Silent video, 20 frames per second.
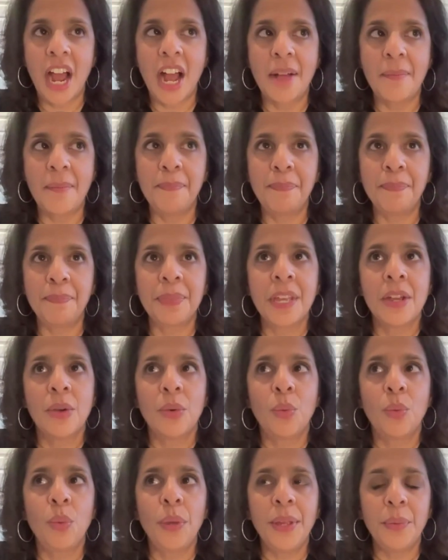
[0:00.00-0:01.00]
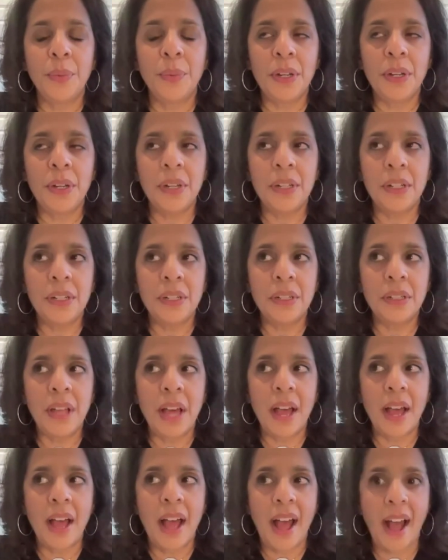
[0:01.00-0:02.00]
Um, we will
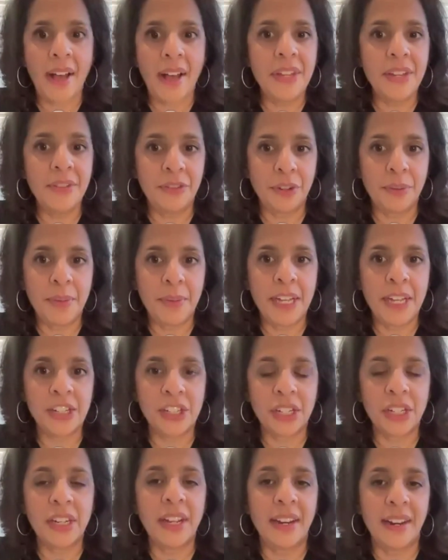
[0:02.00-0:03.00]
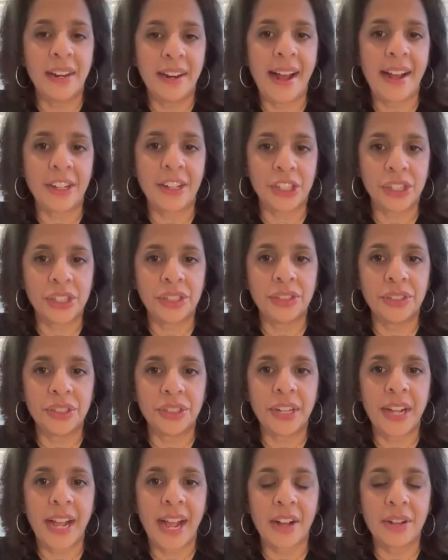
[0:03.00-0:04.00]
have information and an action
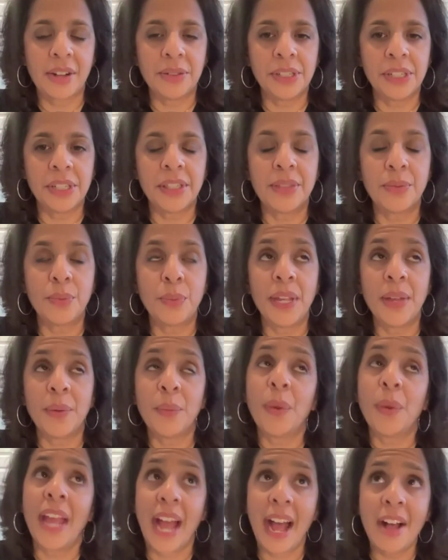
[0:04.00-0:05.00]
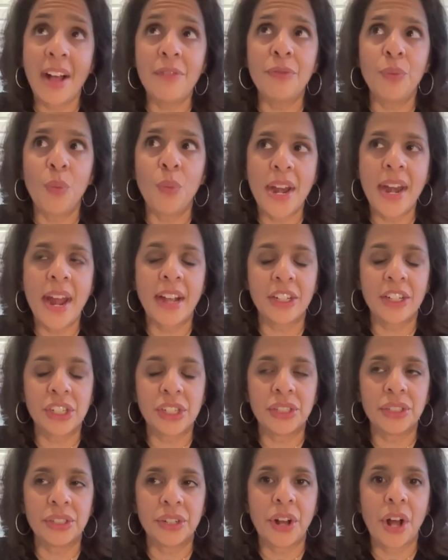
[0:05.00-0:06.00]
alert out. We we have one
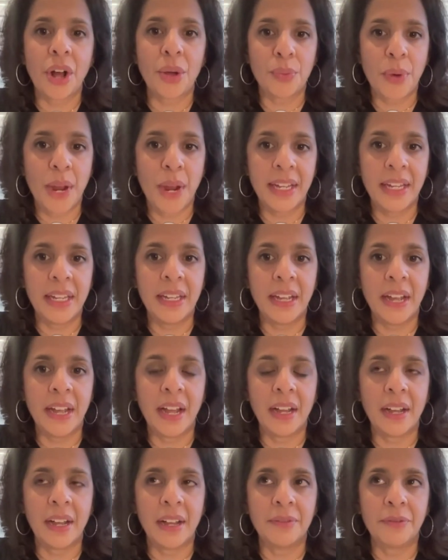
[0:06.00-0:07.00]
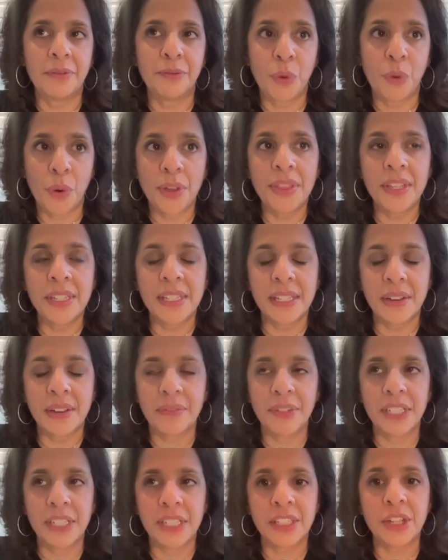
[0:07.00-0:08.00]
action alert already uh, for the San
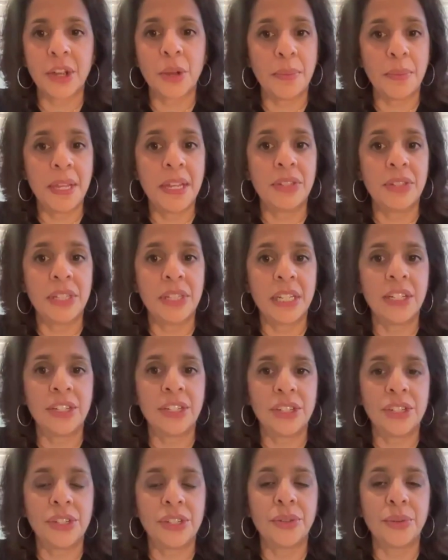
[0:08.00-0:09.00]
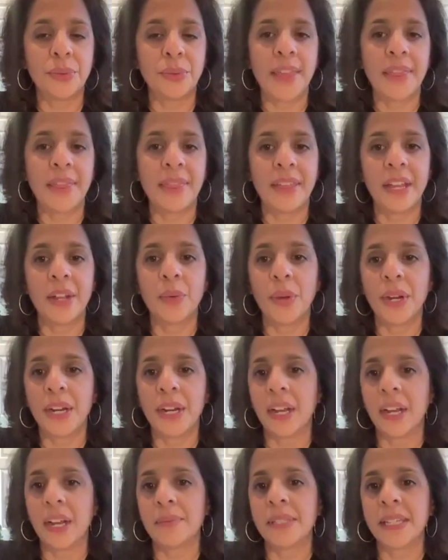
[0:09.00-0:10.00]
Francisco PUC to do the right thing when
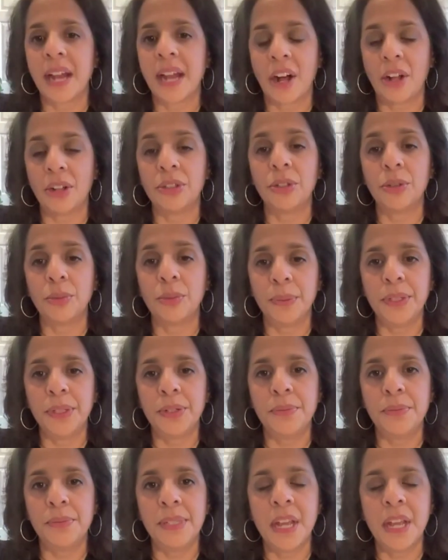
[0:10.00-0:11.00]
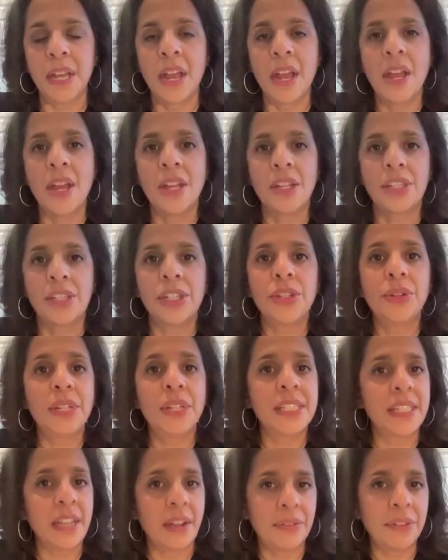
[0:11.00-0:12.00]
it comes to algal blooms. So you
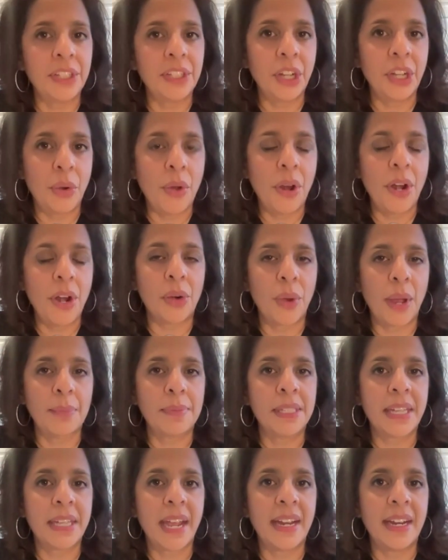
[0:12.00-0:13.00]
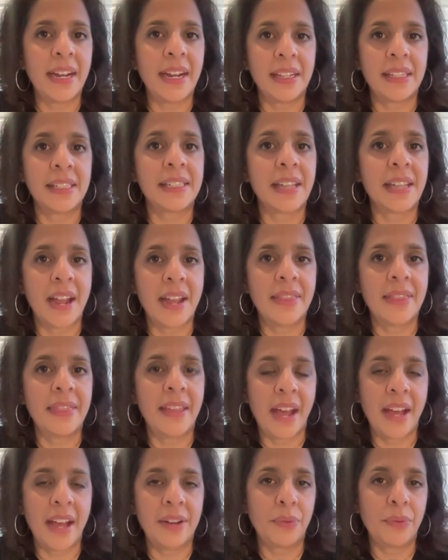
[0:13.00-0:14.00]
could definitely go on our website and sign
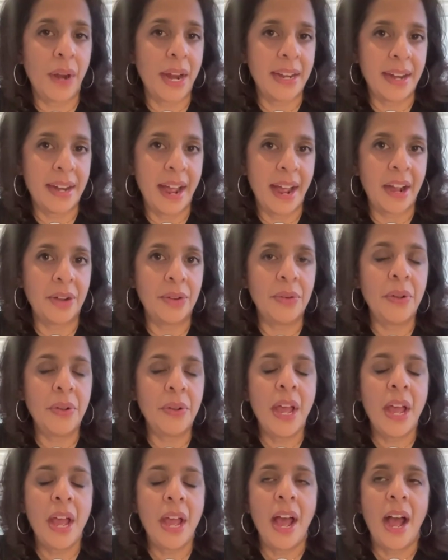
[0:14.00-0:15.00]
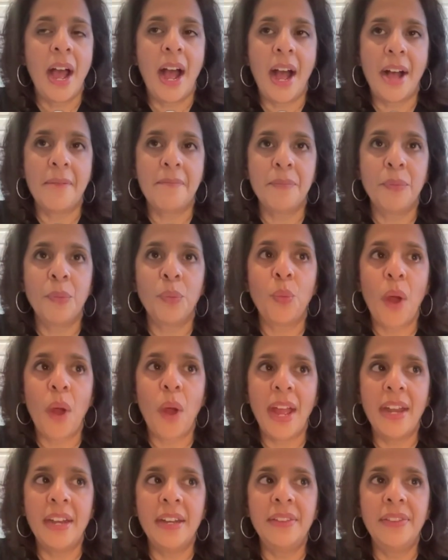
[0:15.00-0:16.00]
that right now. Um,
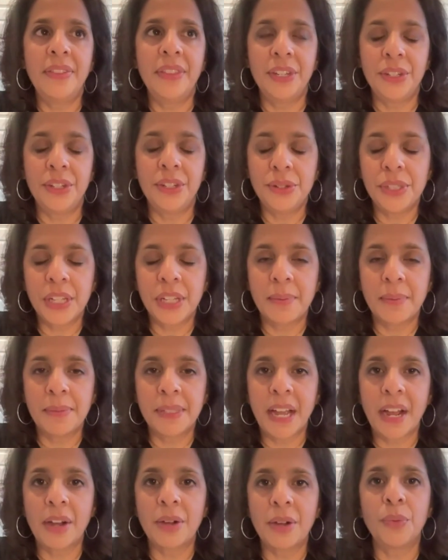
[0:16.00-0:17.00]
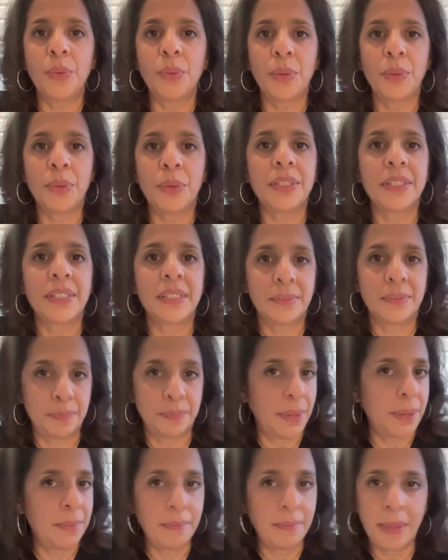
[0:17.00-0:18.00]
when the news comes out, we will
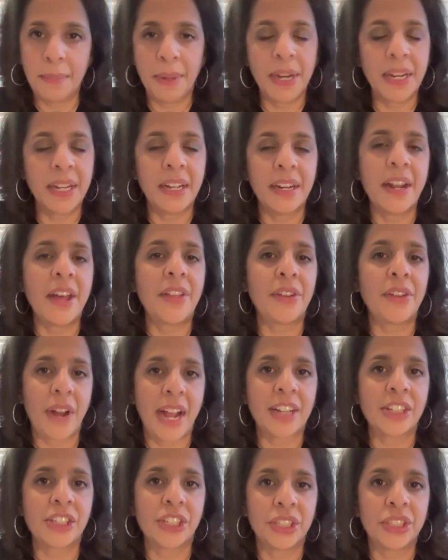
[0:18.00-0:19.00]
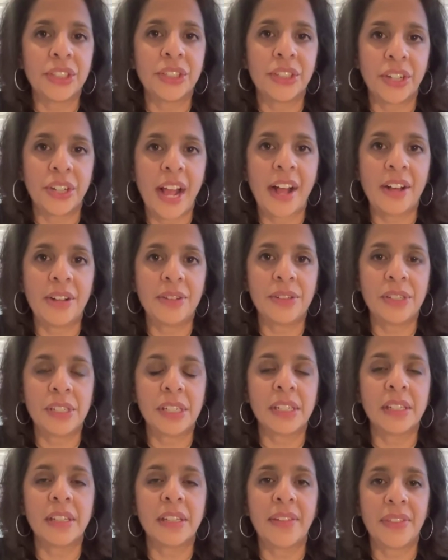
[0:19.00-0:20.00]
put, be putting another action alert out
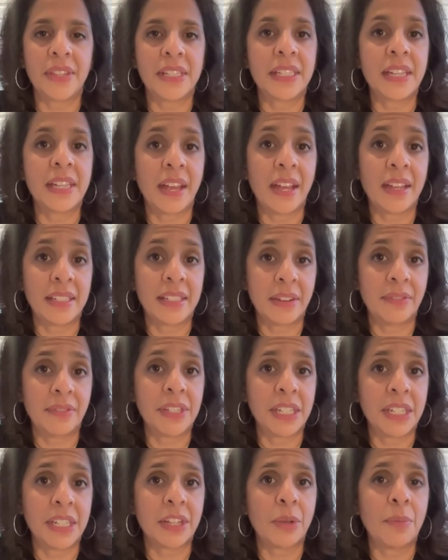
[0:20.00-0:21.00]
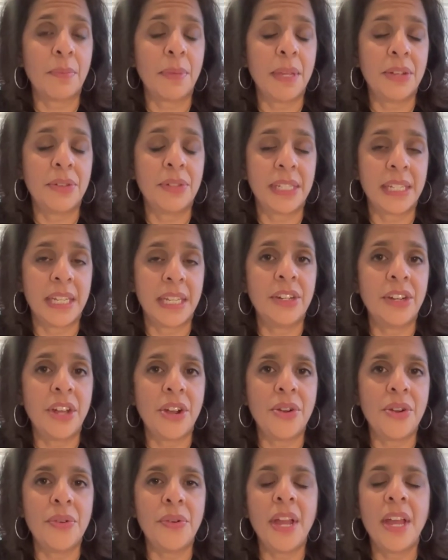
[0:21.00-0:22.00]
to let the uh, San Francisco PUC
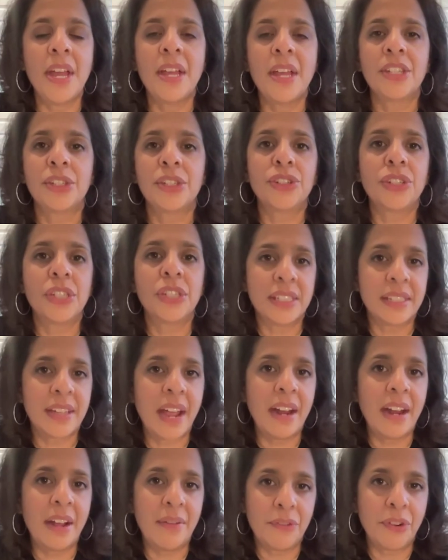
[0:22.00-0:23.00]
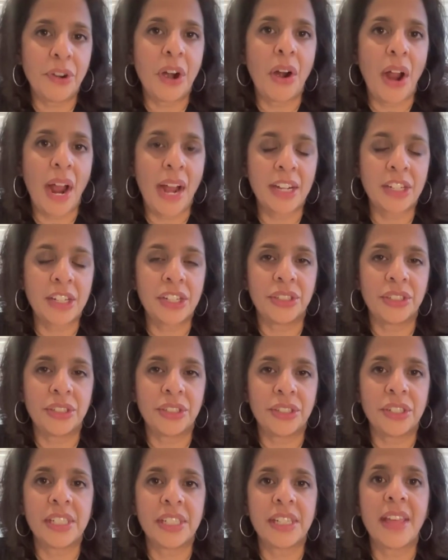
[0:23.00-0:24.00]
know. So just sign up for our action
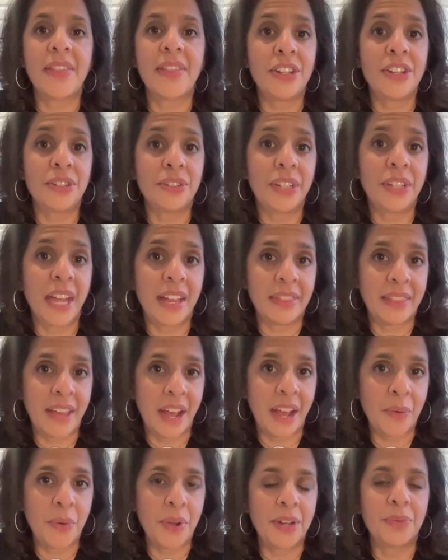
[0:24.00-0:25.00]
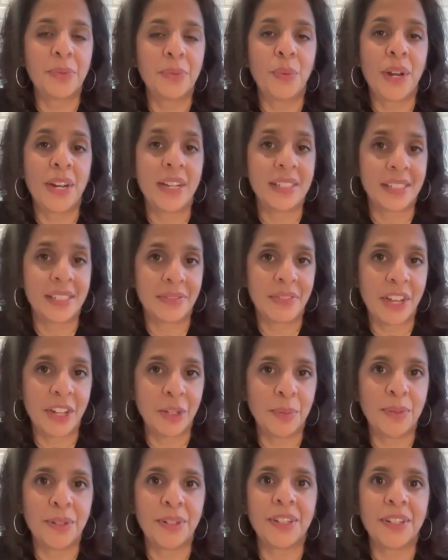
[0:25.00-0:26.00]
alerts, and then you'll get that one when it's
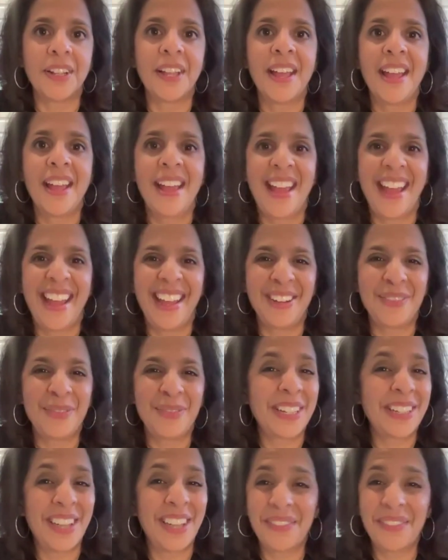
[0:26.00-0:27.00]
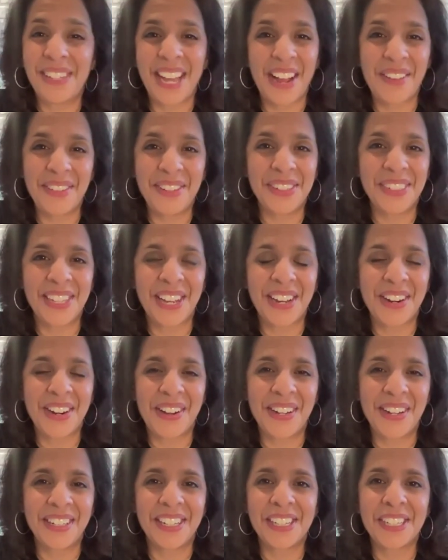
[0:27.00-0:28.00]
available. And we'd love to have you sign
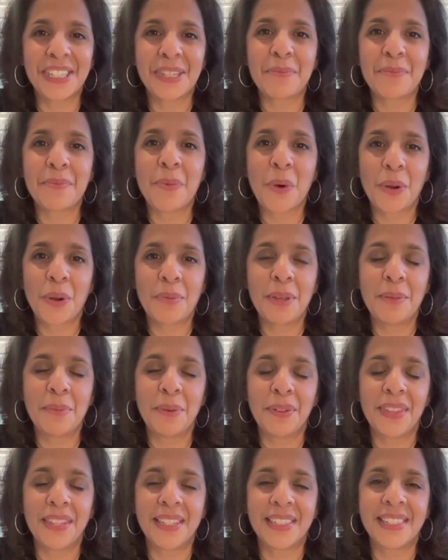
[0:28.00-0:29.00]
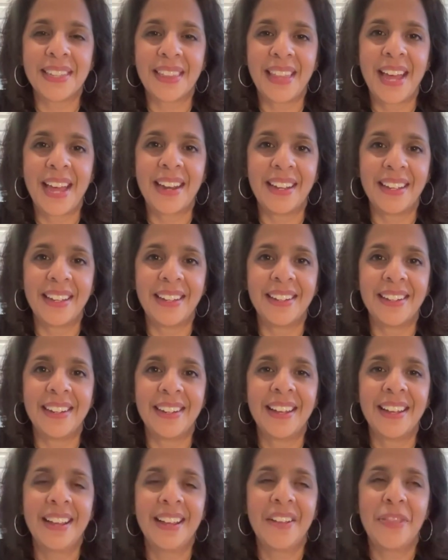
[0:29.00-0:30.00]
on because the more people that send that
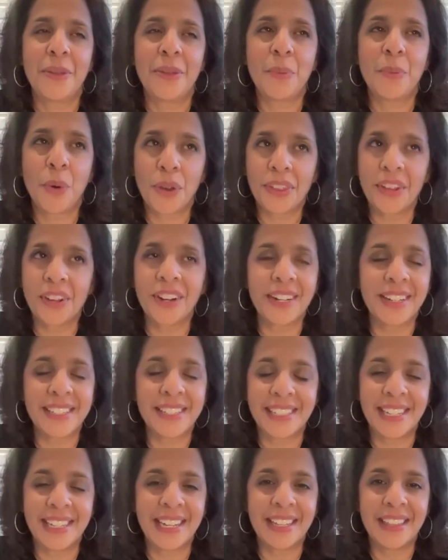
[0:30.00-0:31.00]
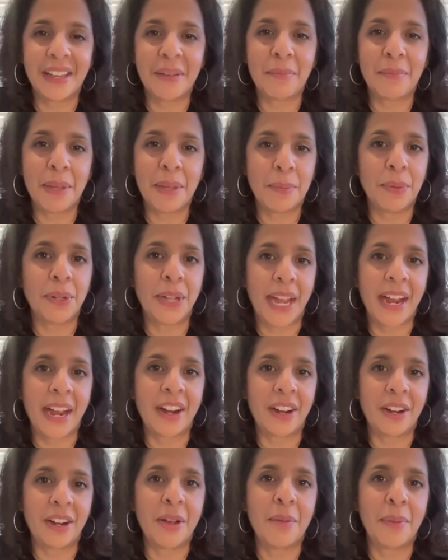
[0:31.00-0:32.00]
in, the more they're going to see that people
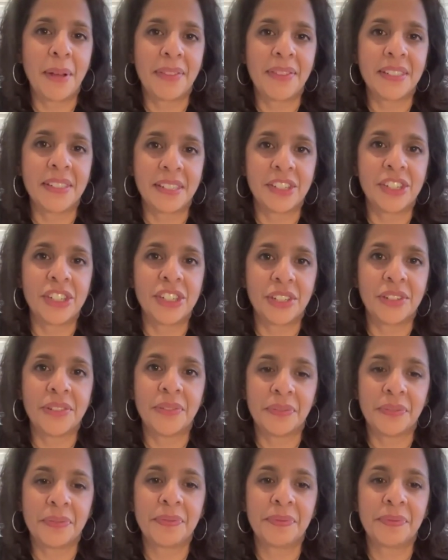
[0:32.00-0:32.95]
care about this issue.